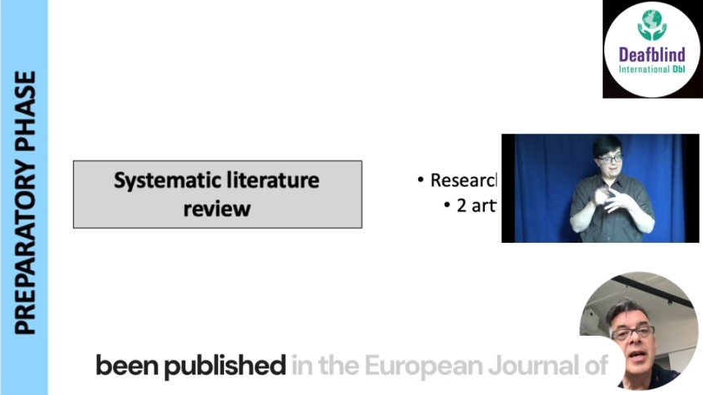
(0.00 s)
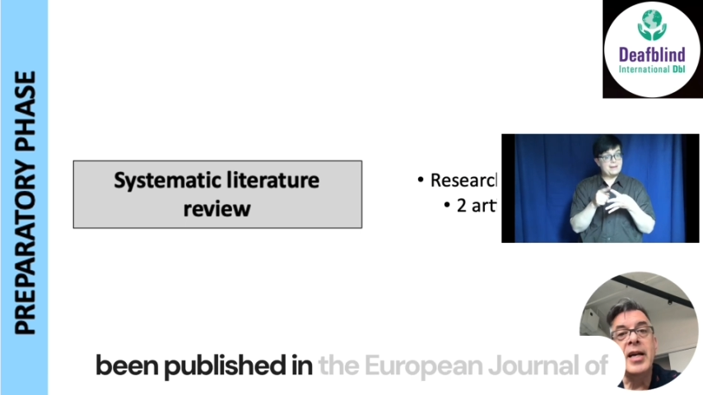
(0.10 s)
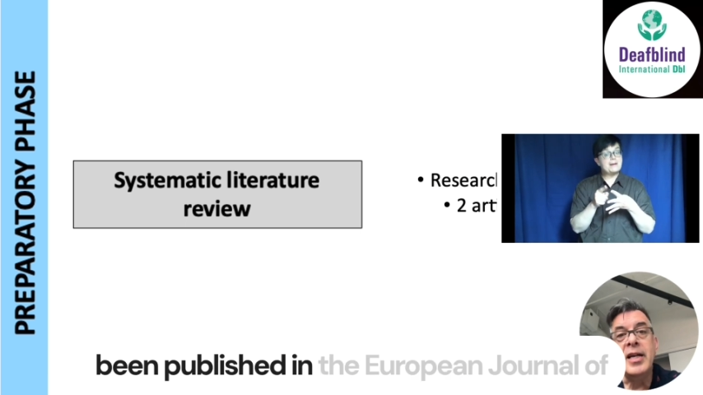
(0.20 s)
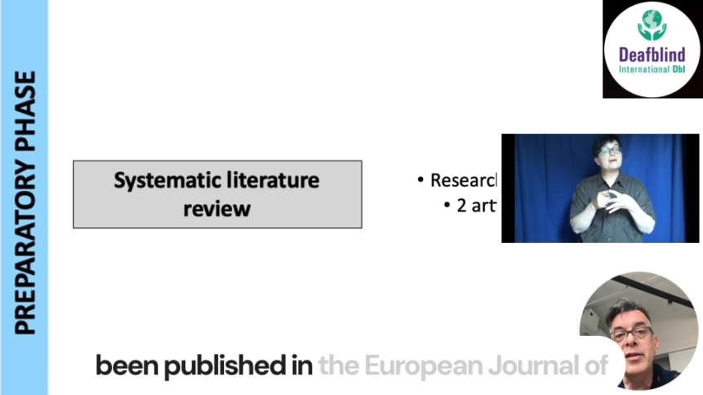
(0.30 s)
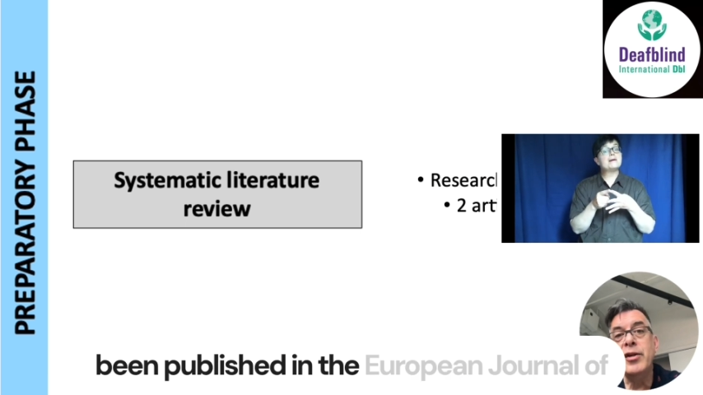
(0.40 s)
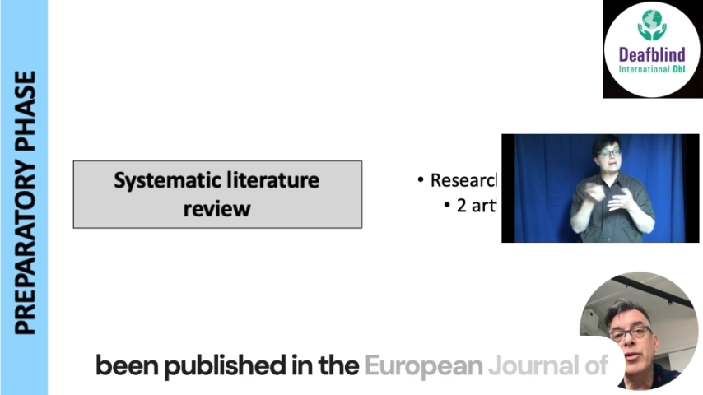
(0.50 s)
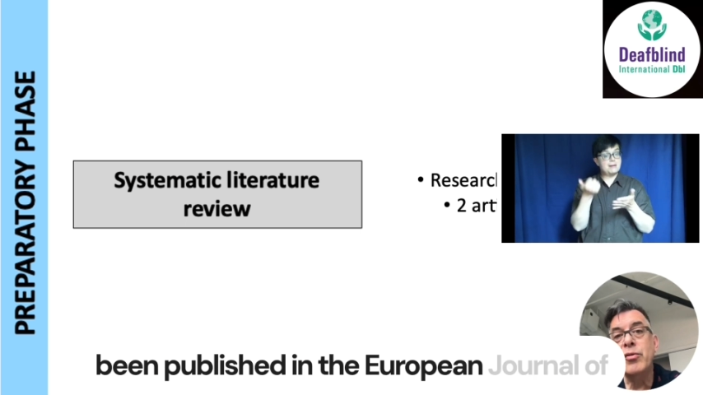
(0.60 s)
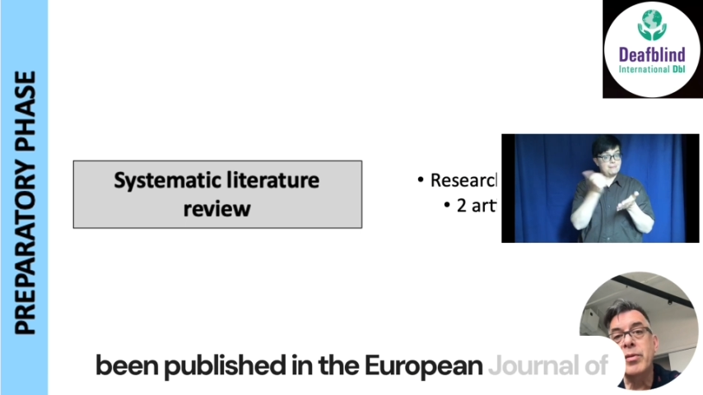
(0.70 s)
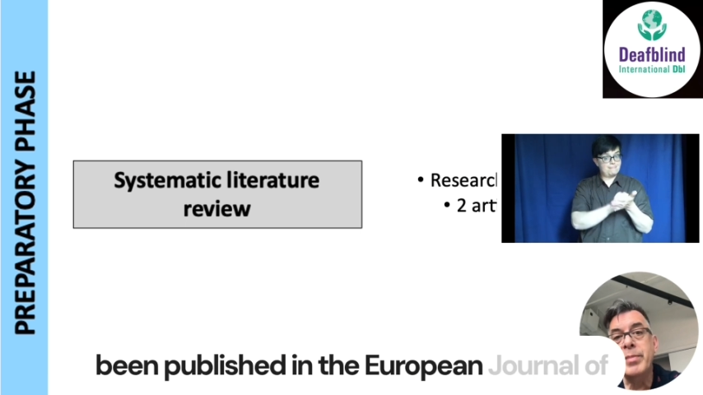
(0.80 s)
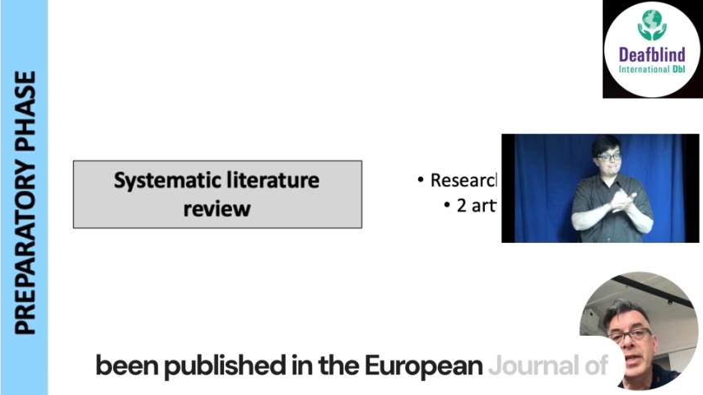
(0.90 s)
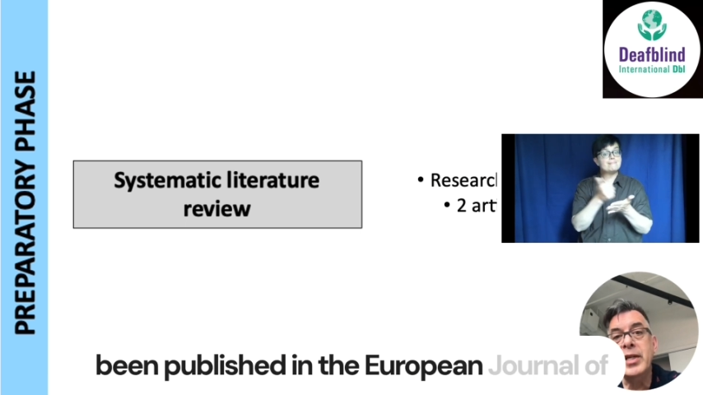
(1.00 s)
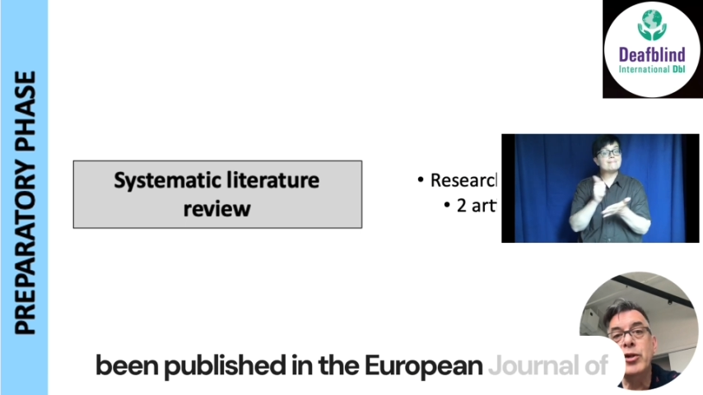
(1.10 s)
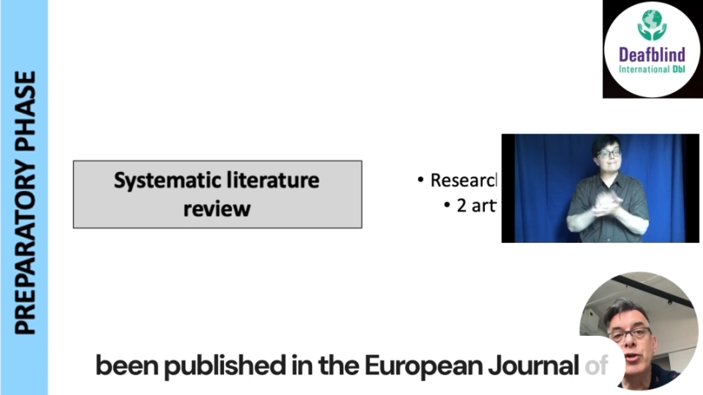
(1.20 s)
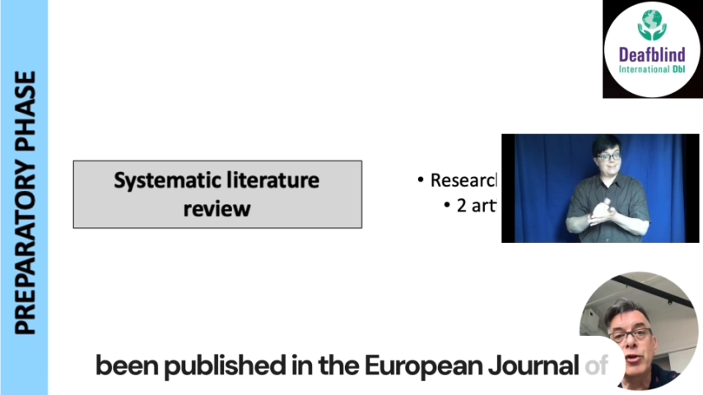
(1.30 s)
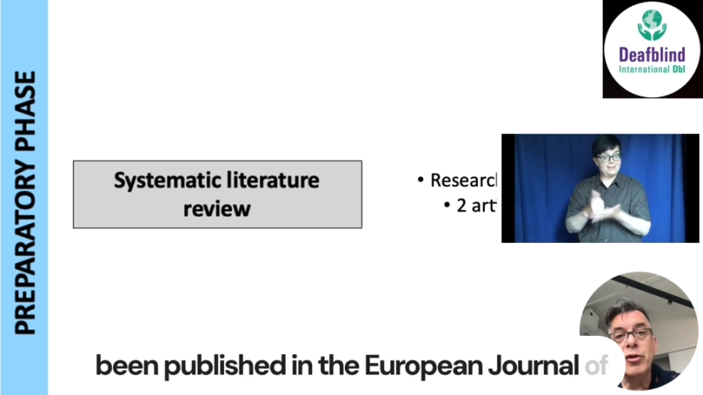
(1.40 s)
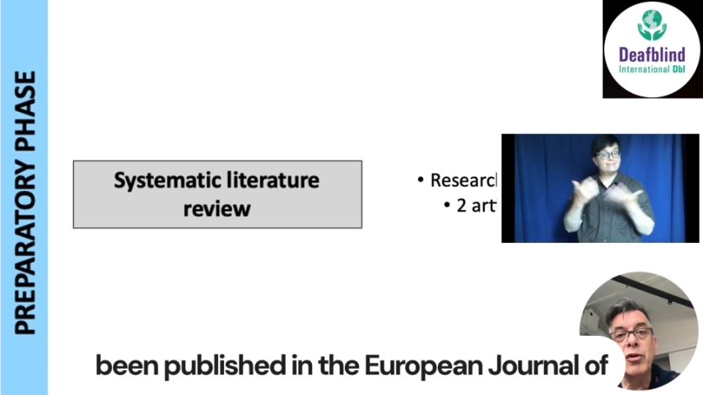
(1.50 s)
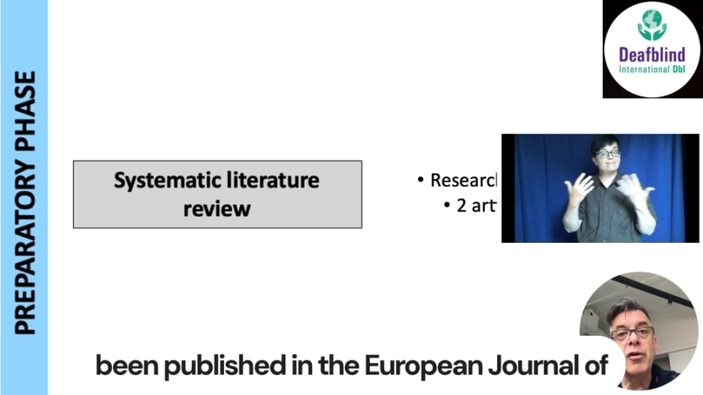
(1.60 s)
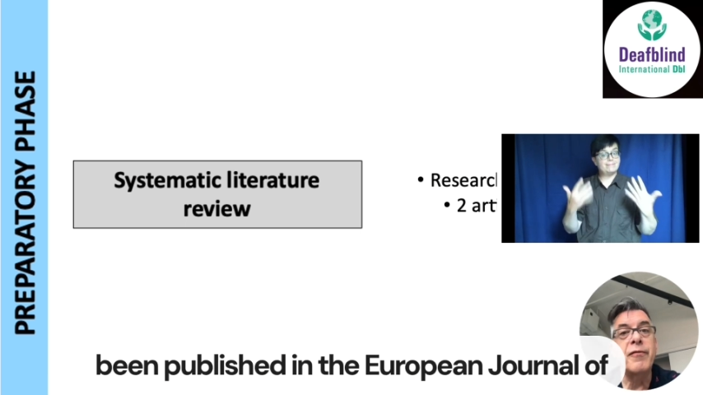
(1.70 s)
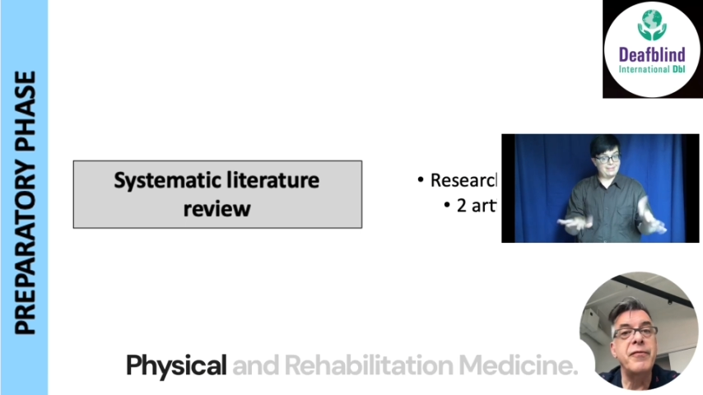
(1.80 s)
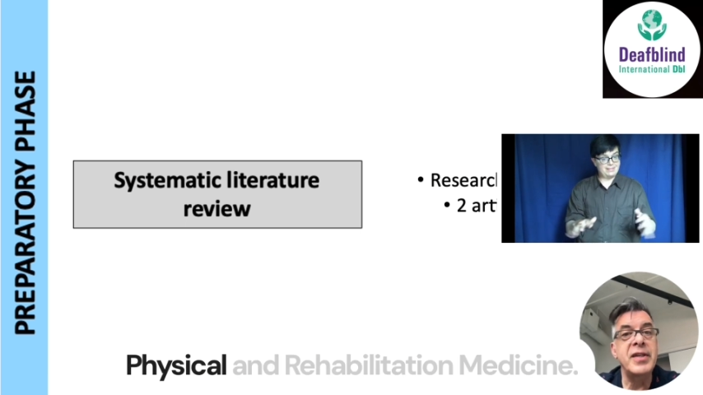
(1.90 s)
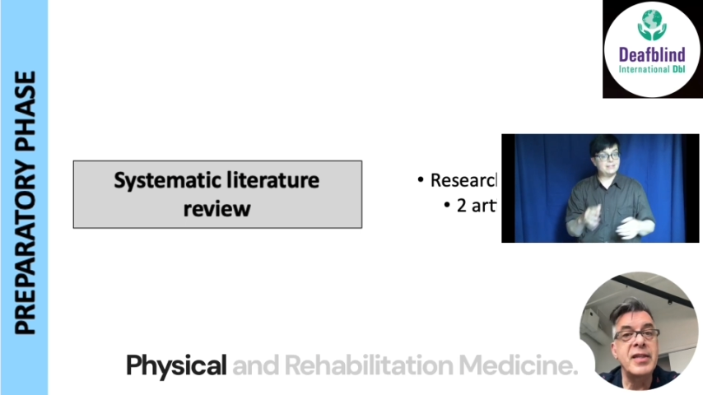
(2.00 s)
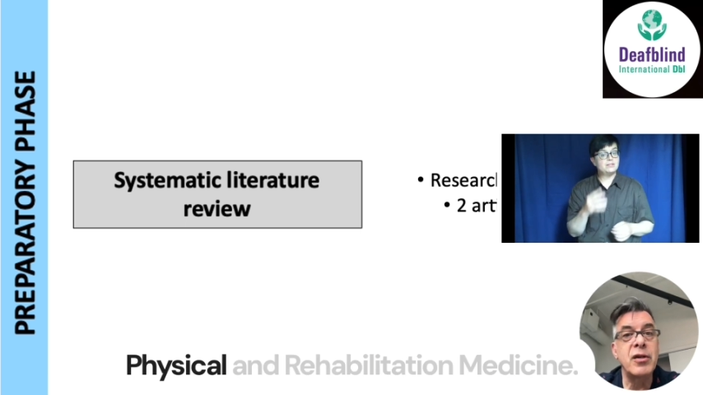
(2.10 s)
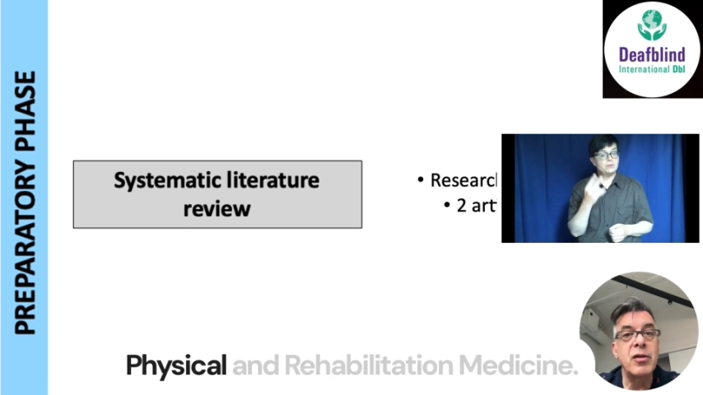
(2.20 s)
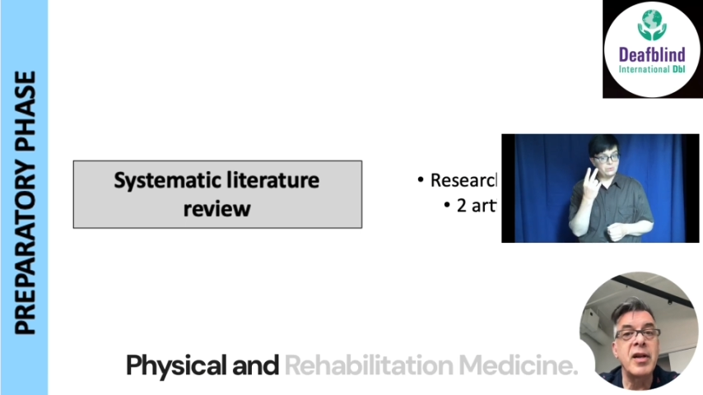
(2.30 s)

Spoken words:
in the European Journal of Physical